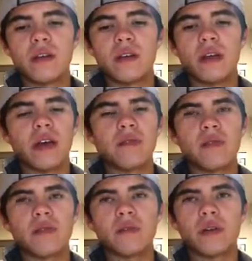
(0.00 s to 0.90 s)
the
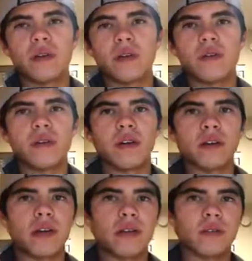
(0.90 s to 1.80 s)
infants were either living or
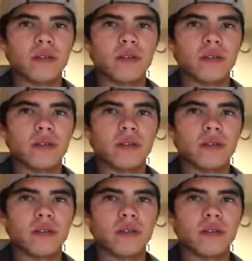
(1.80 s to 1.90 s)
dying.